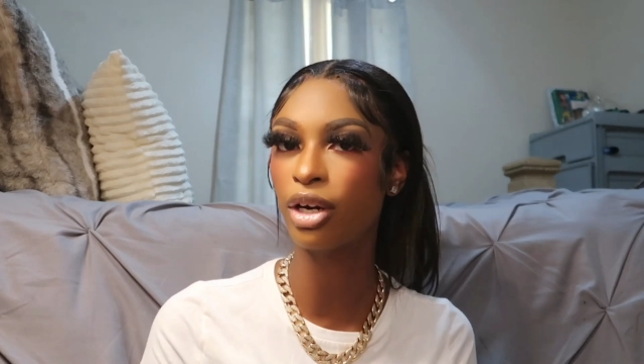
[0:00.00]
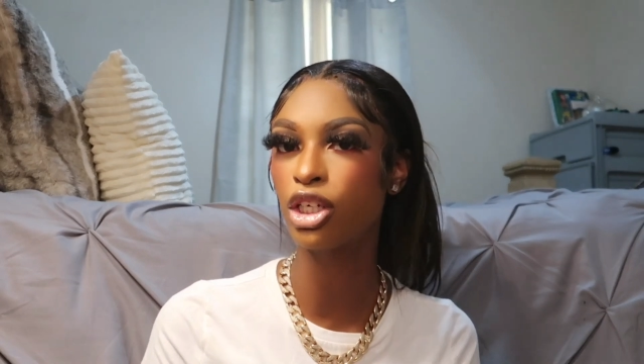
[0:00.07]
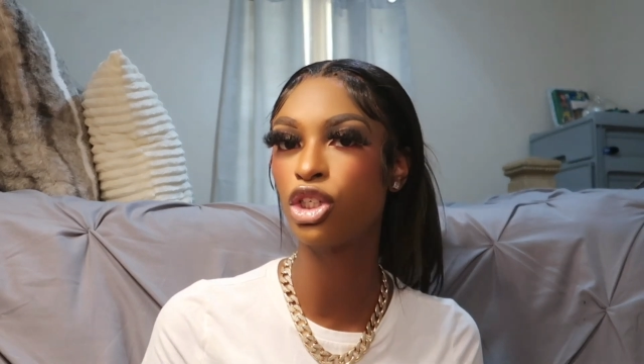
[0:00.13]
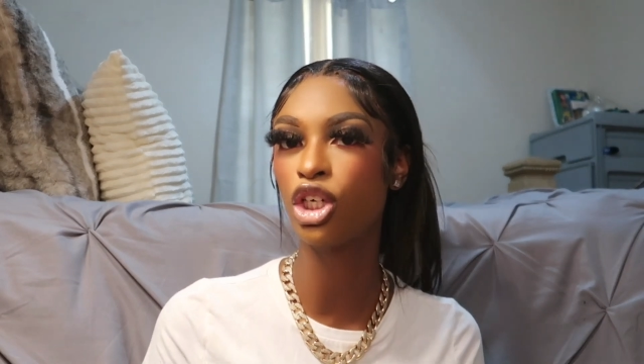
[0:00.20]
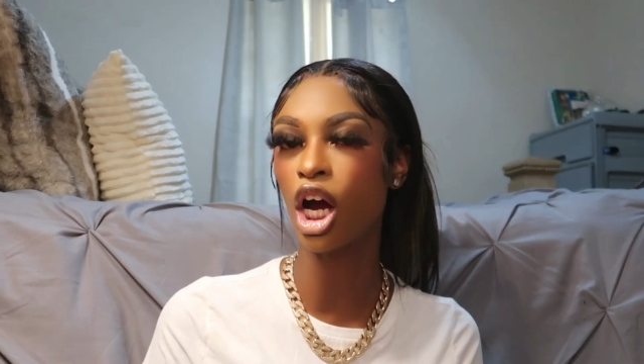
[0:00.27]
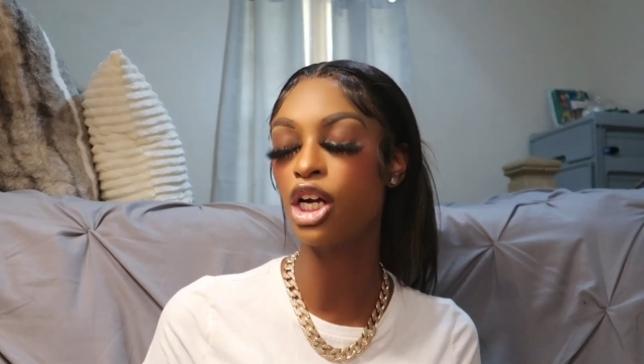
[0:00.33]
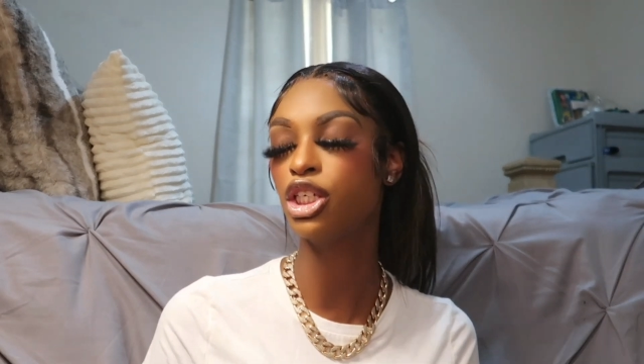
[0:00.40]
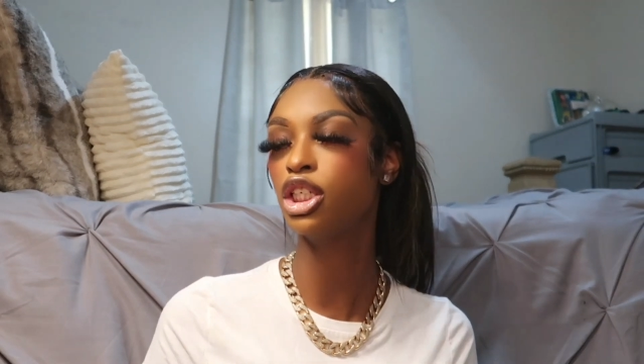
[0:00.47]
press
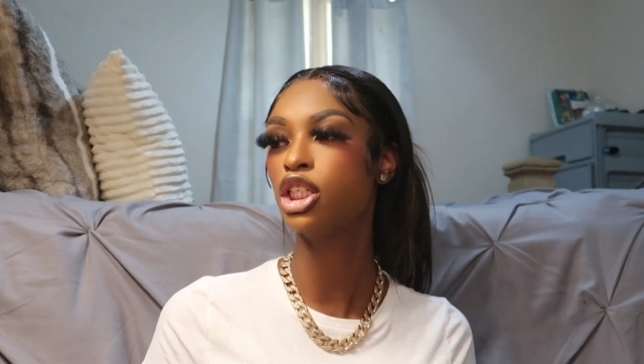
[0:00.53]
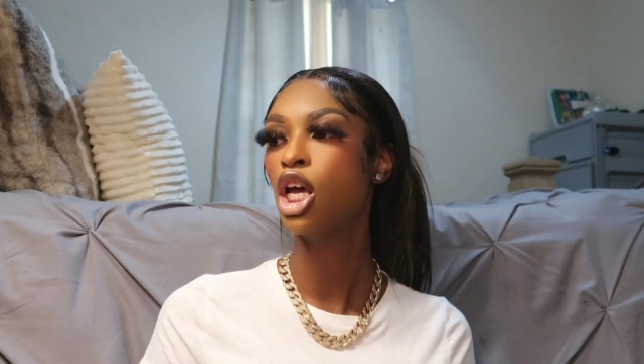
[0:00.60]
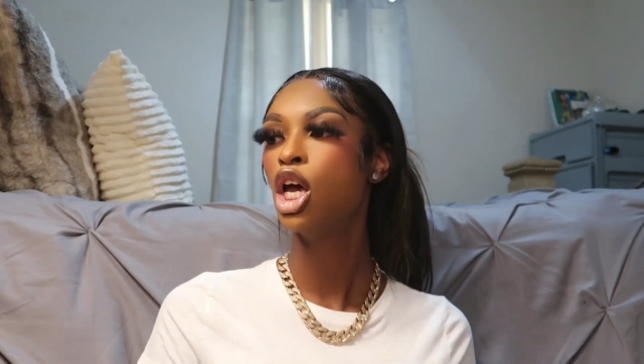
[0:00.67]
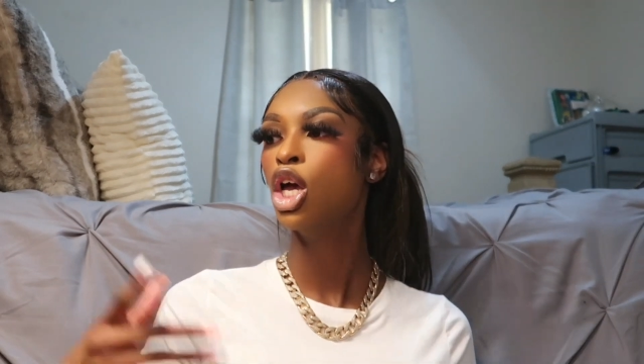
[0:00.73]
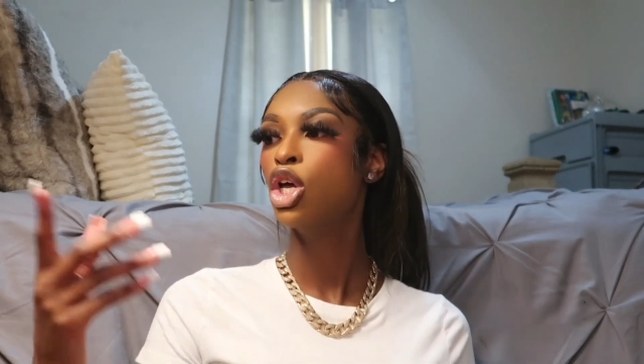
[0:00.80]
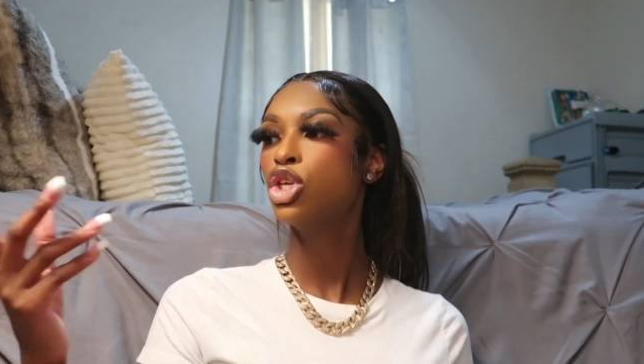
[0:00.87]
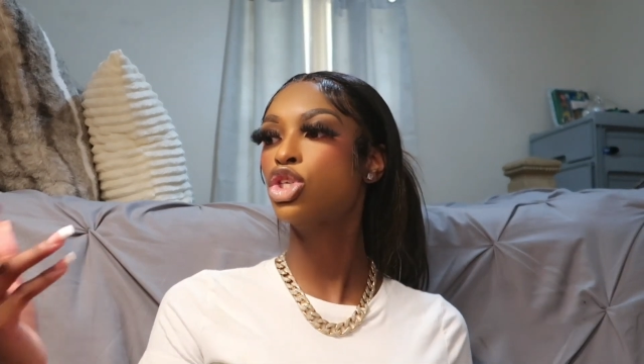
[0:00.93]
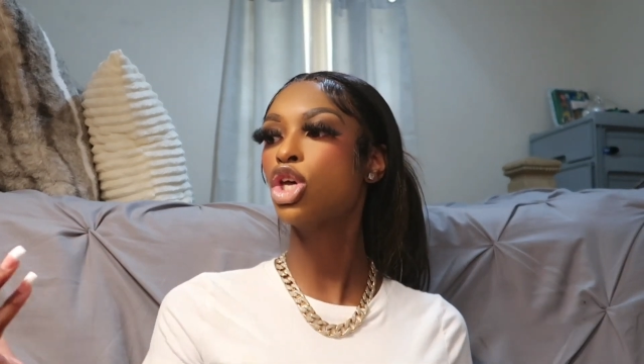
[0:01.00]
charges
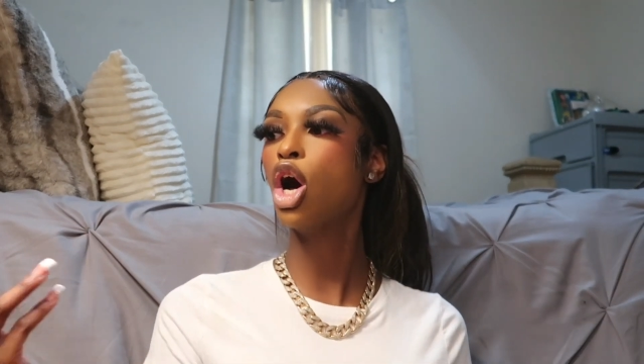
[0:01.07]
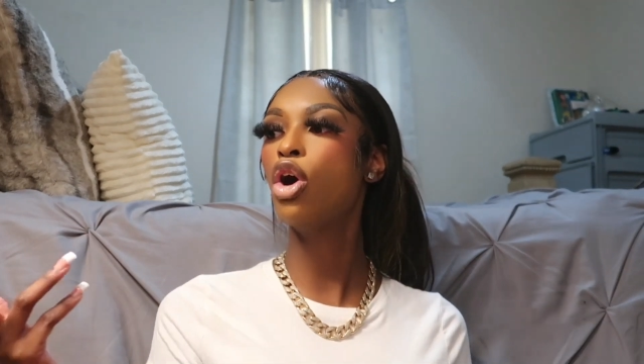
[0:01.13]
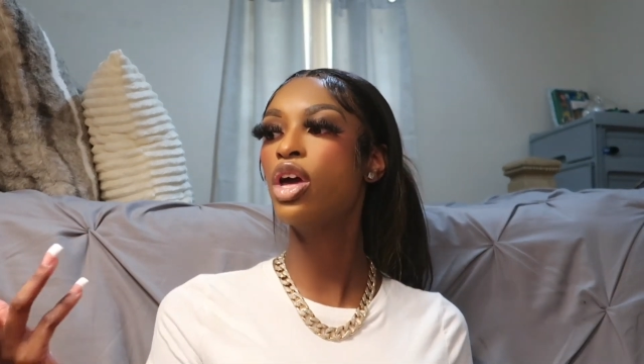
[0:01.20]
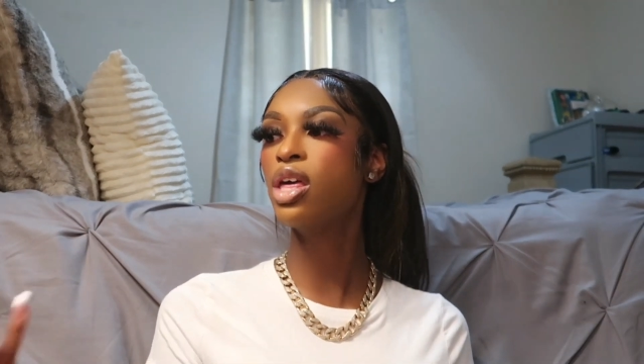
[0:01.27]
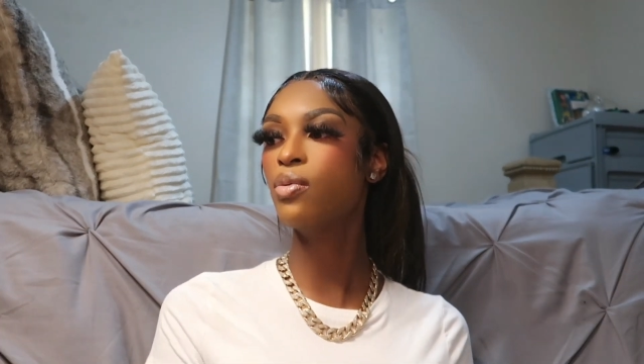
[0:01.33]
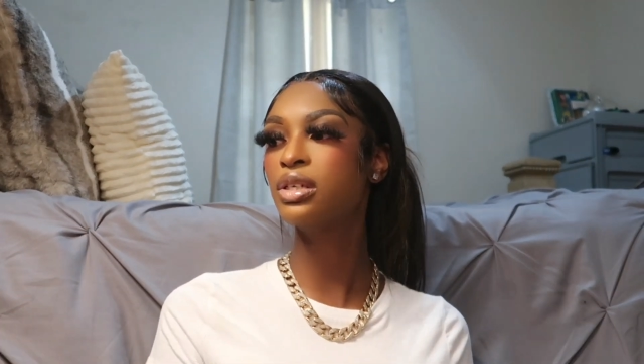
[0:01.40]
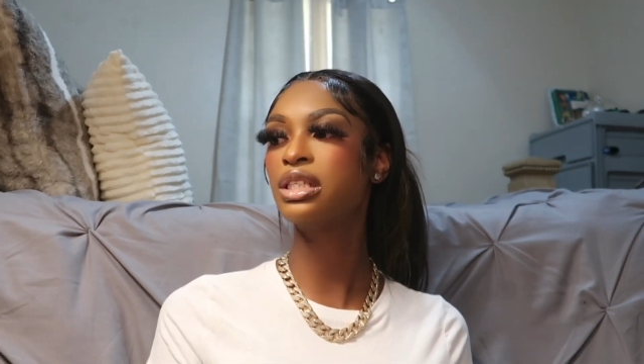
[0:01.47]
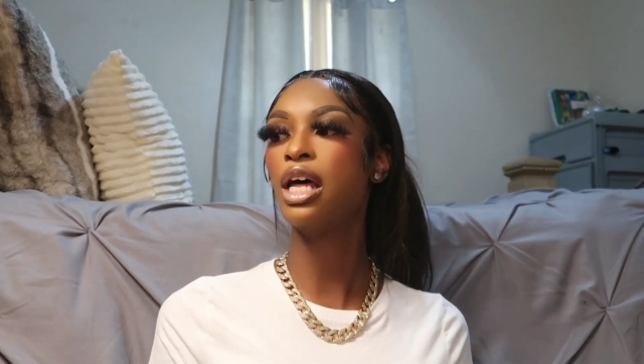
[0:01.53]
so
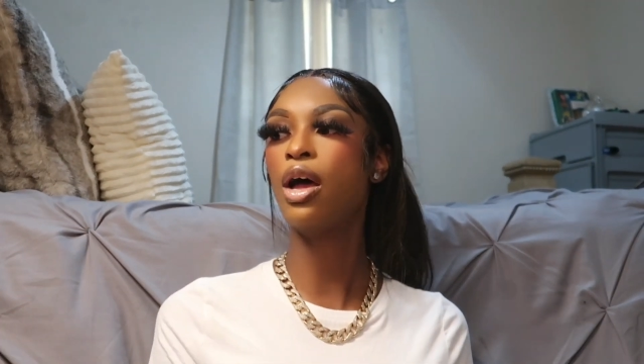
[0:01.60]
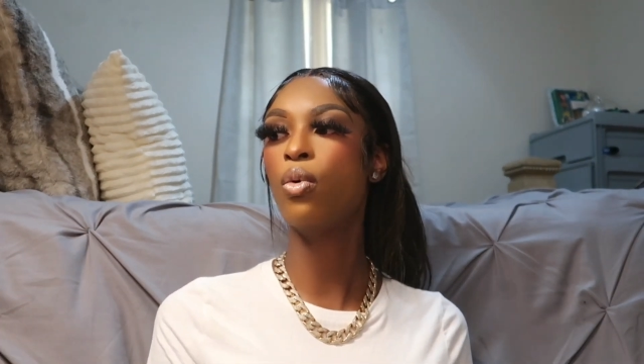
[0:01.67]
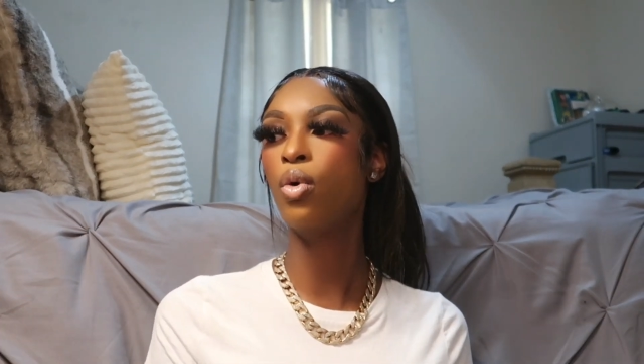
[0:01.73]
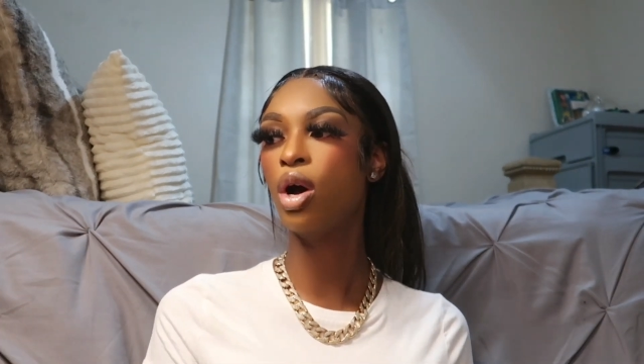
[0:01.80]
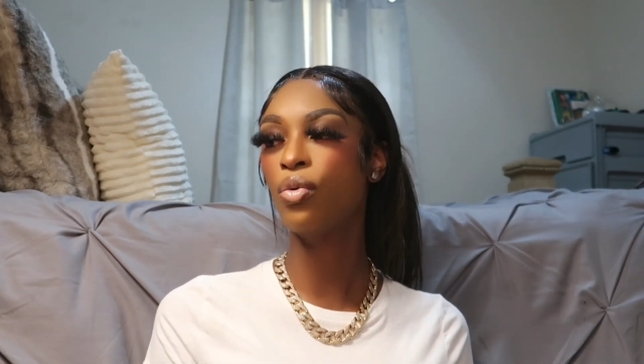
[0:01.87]
he was like